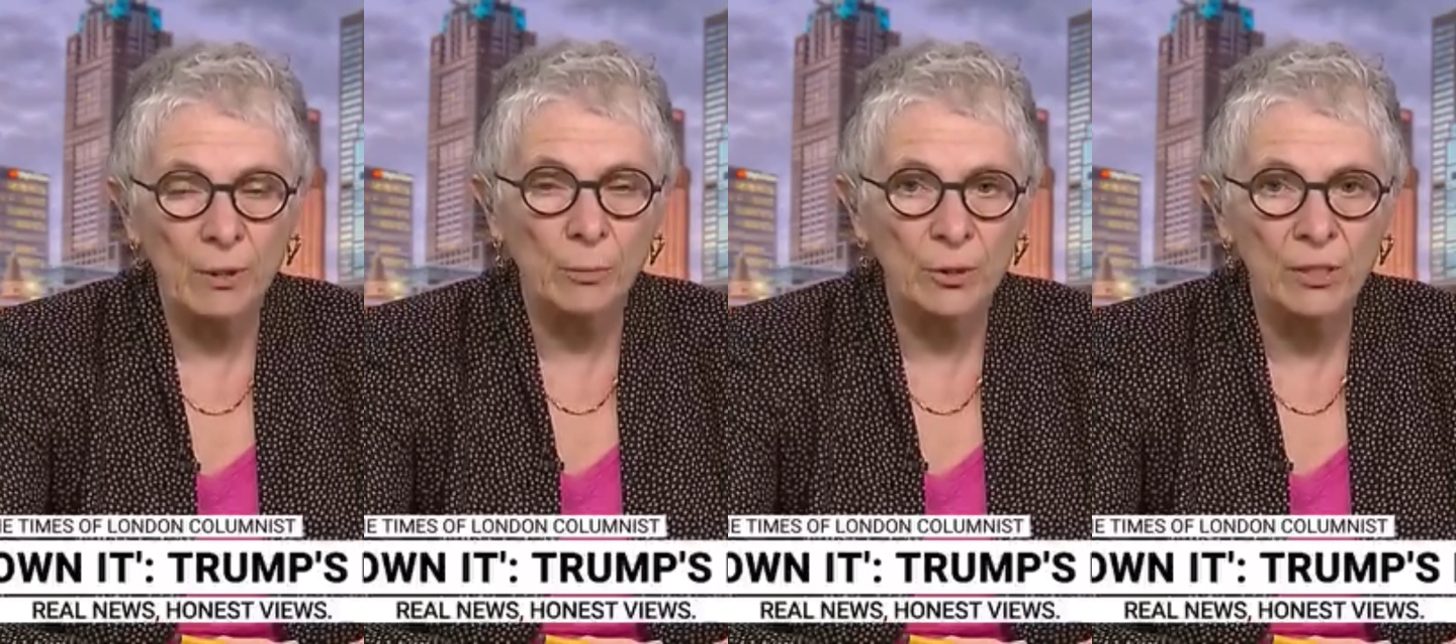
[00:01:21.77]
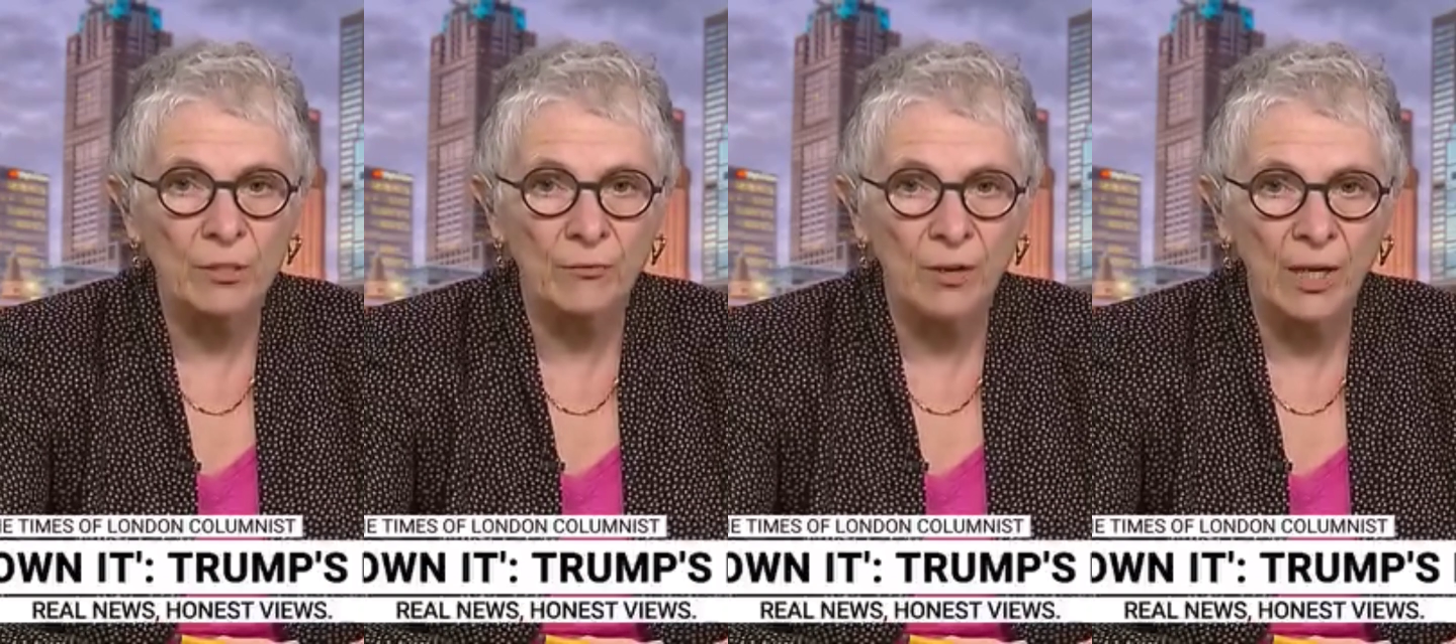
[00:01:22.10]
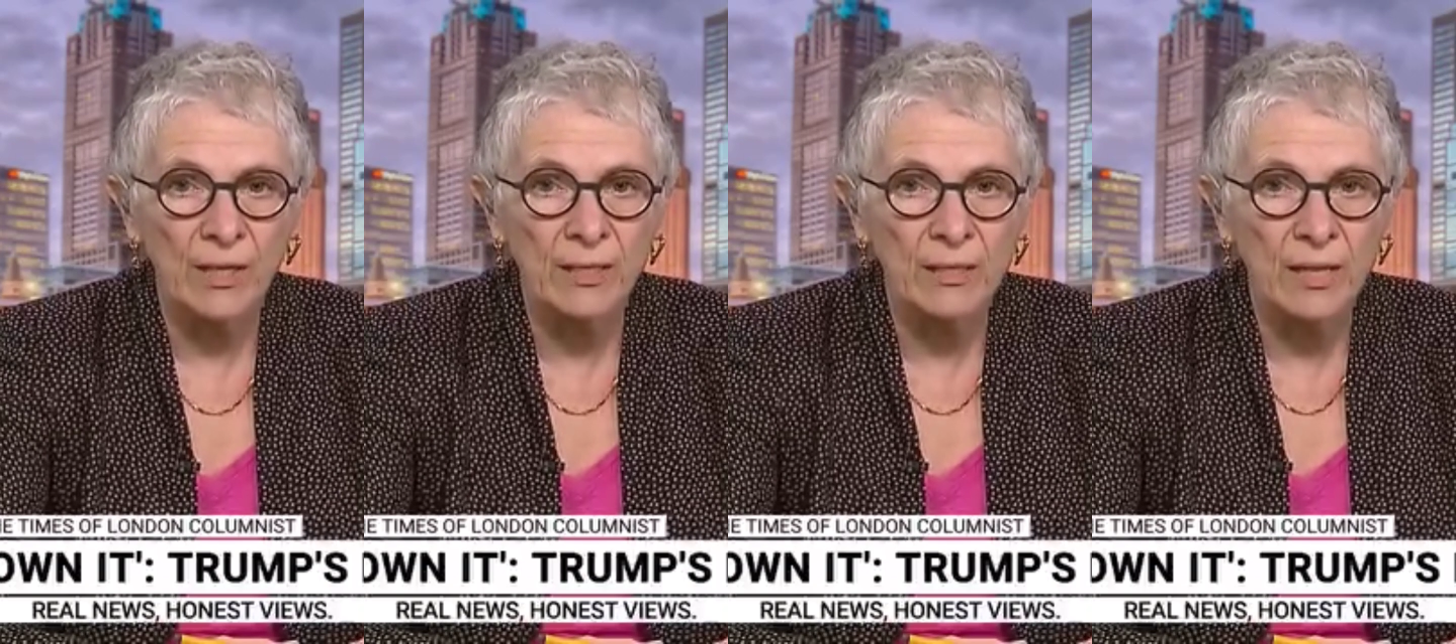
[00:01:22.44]
It was
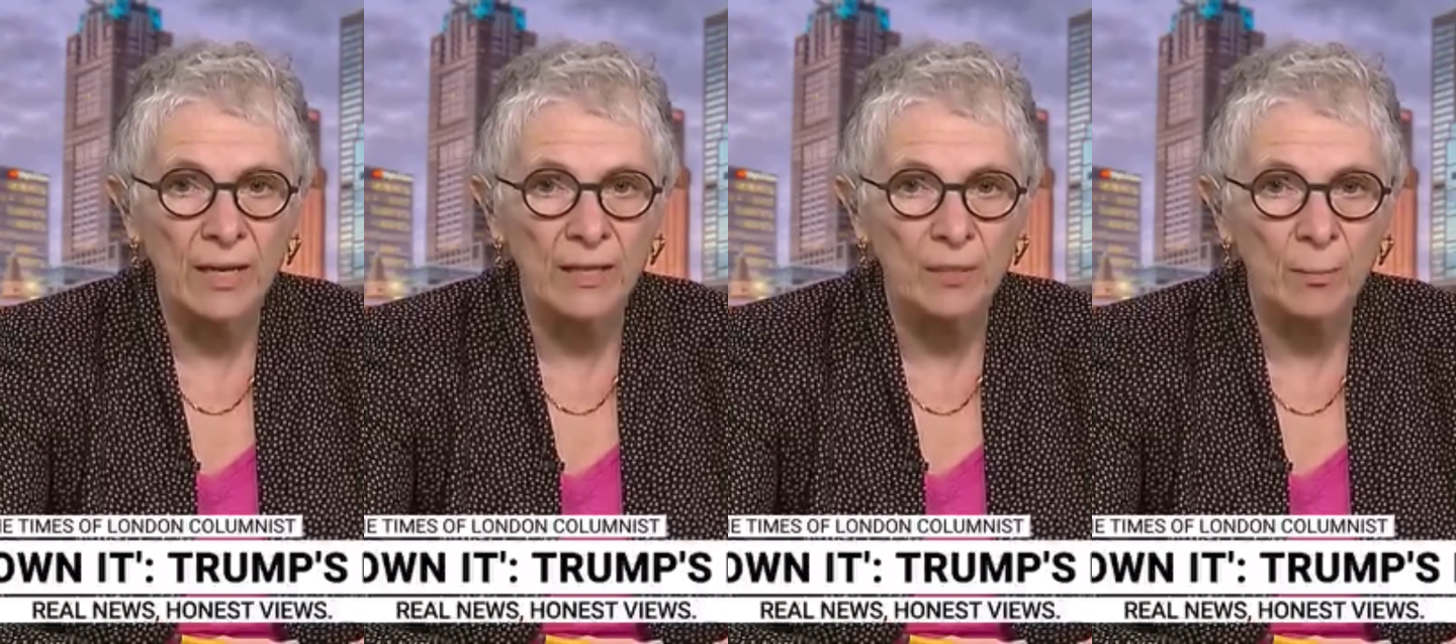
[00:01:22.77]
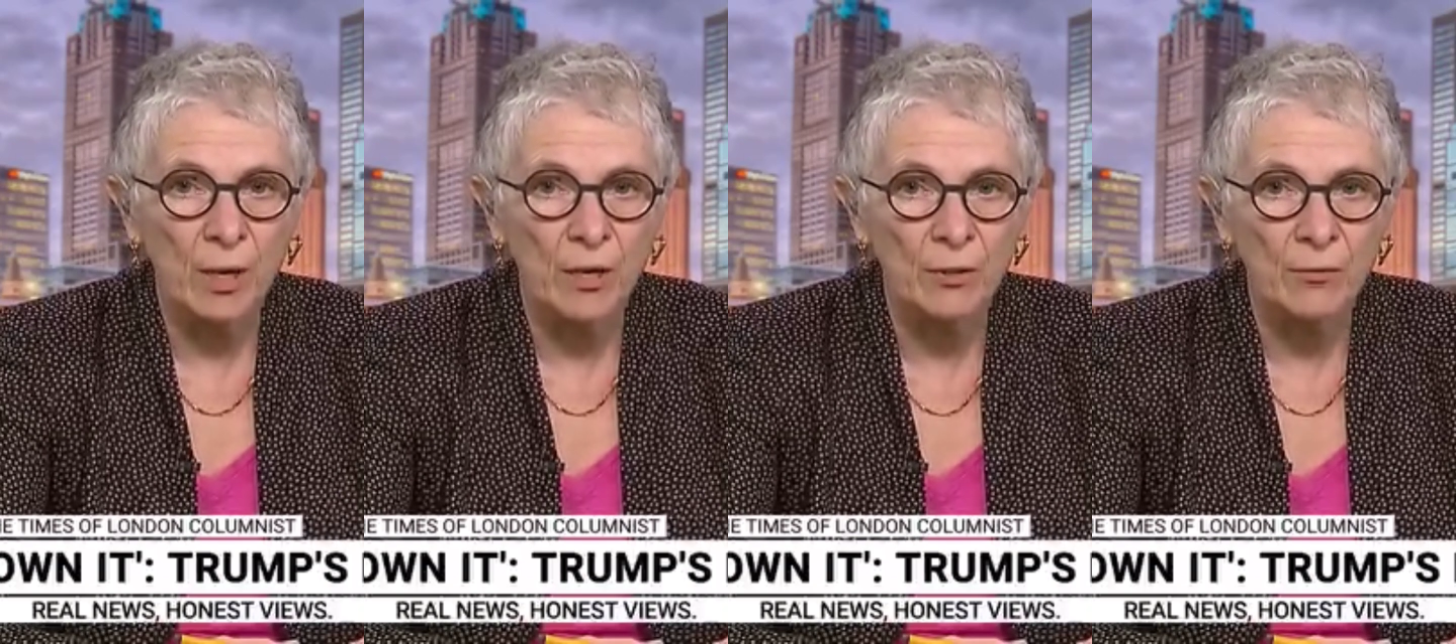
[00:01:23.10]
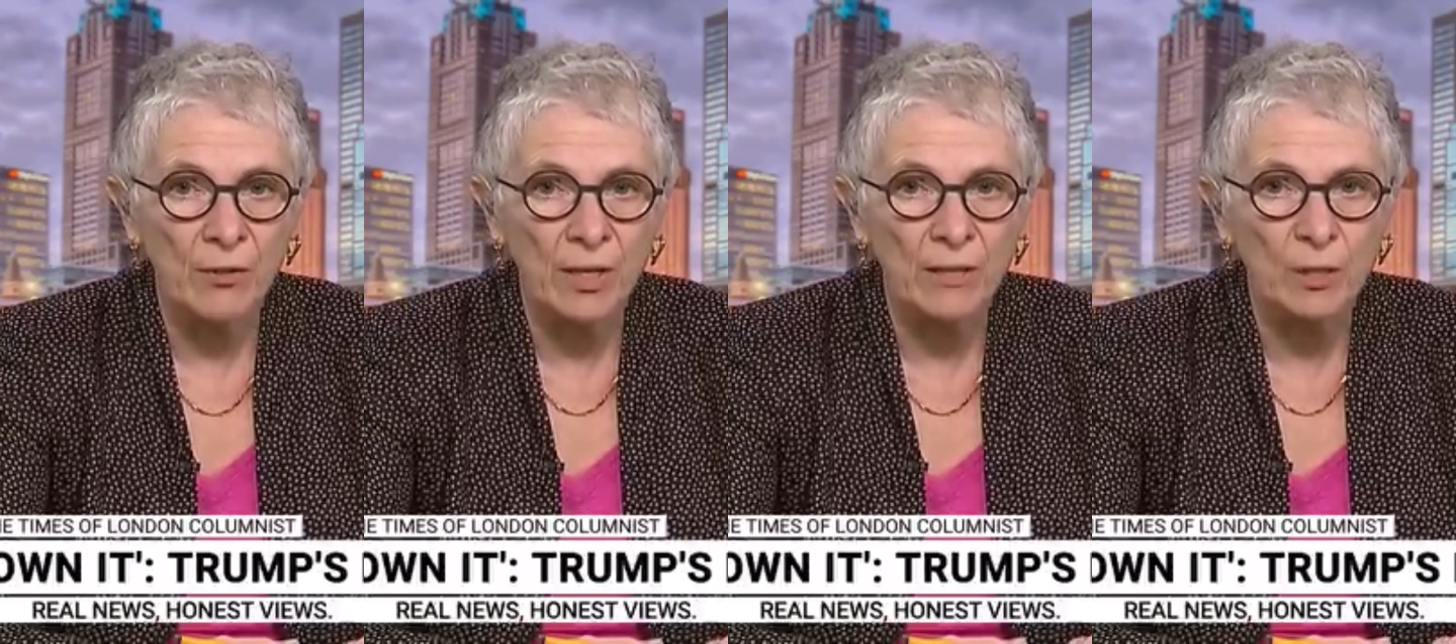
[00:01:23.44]
devised as part of
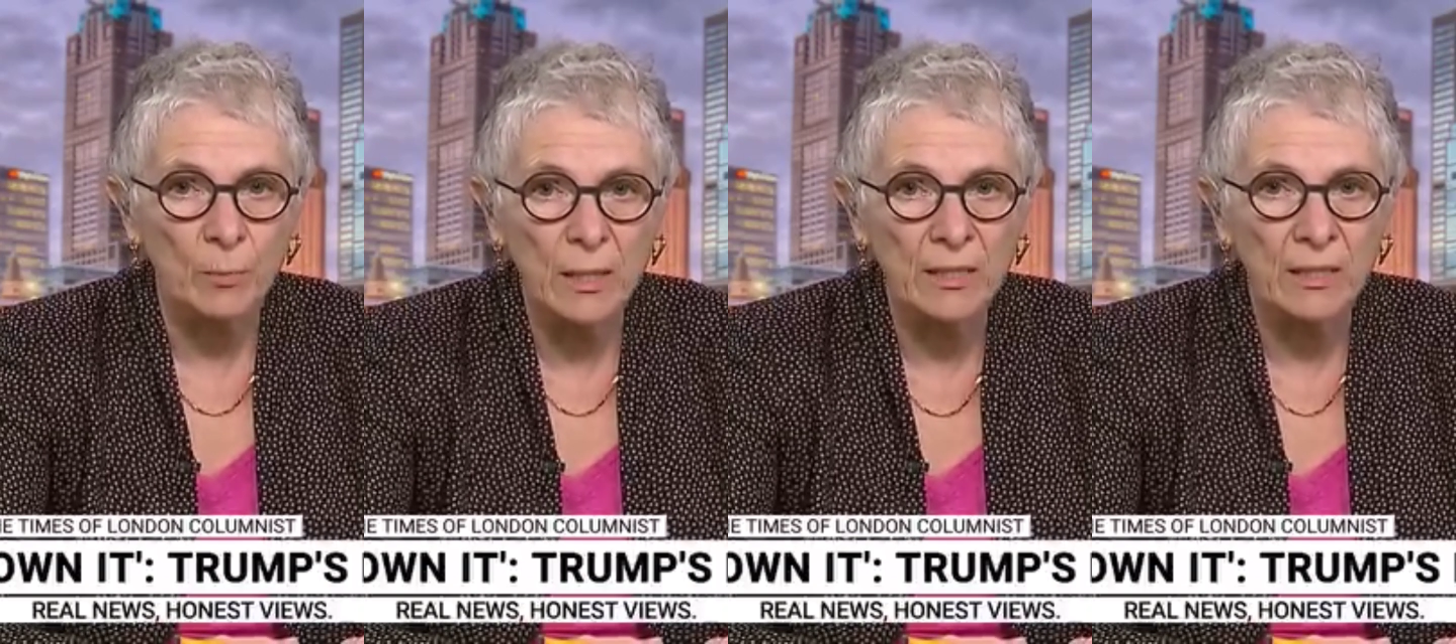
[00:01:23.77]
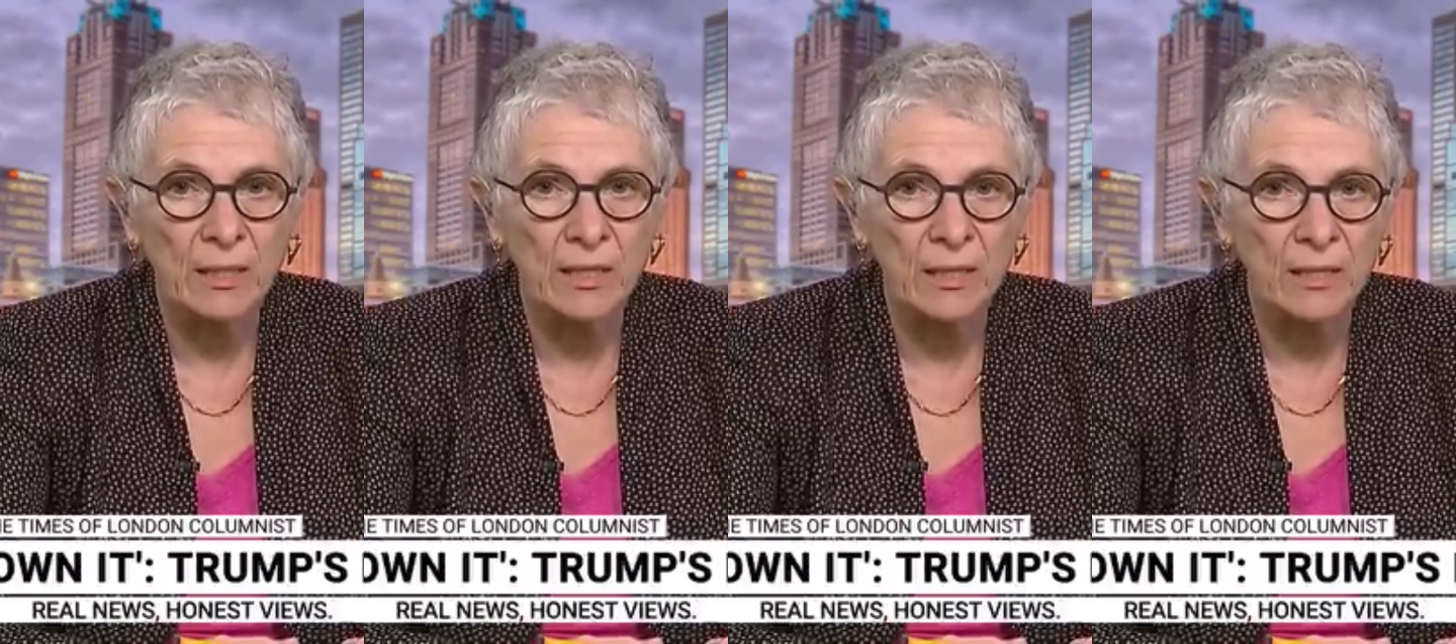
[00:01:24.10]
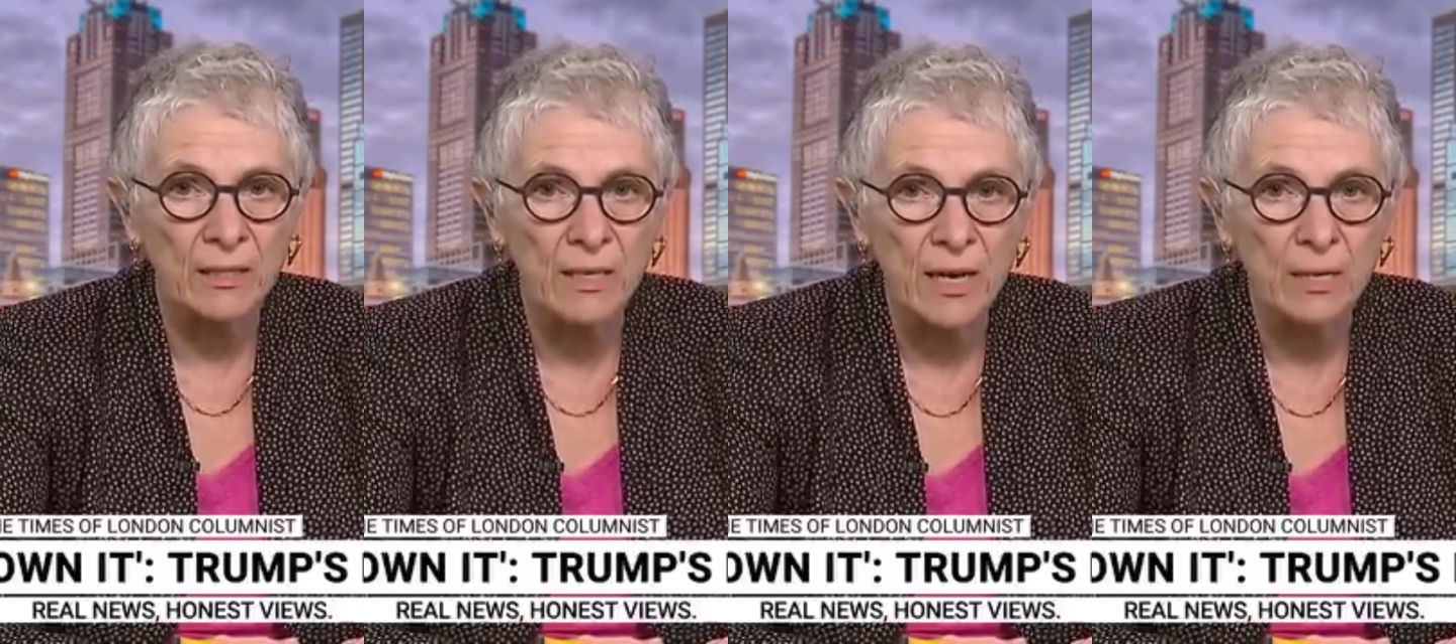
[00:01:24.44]
the explicitly
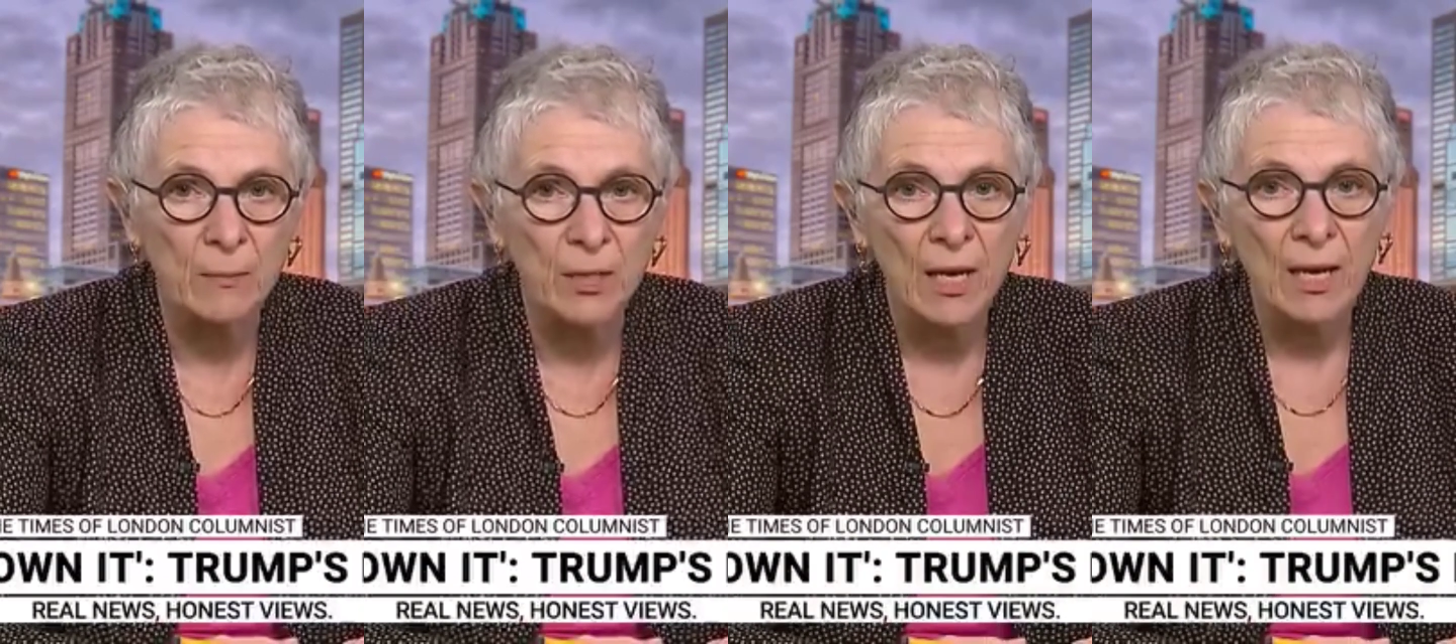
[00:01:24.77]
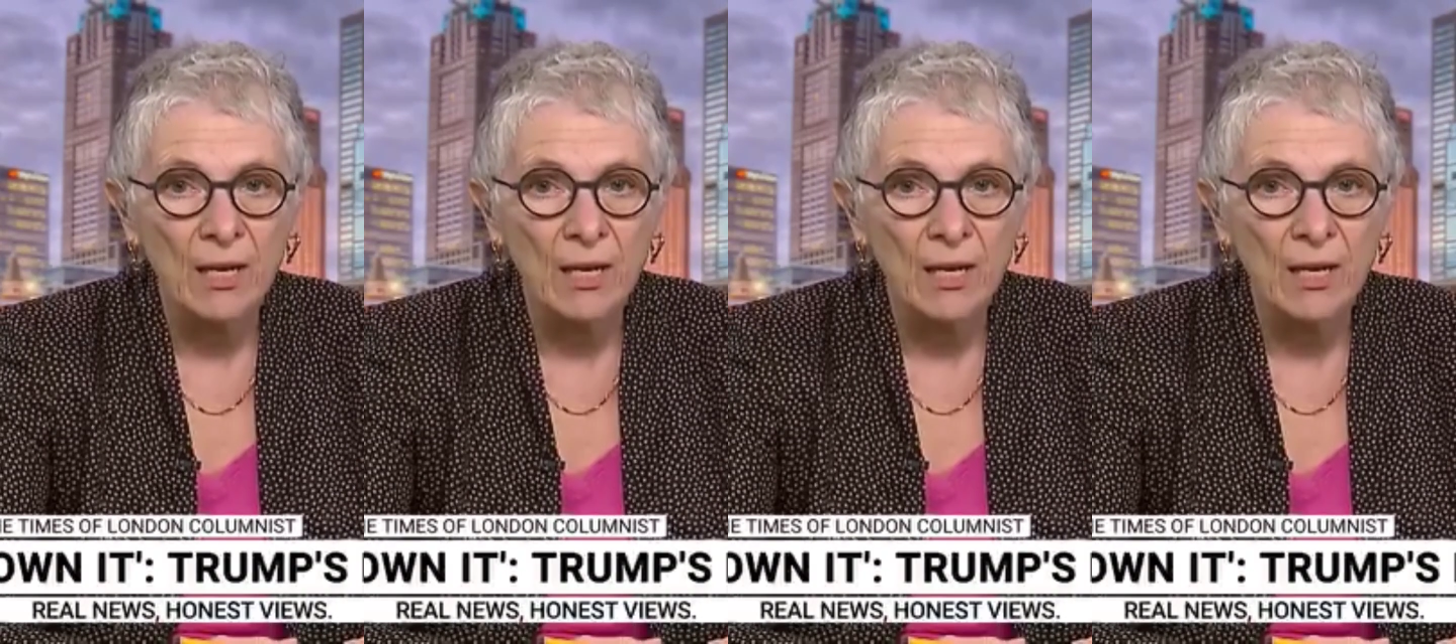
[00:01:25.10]
named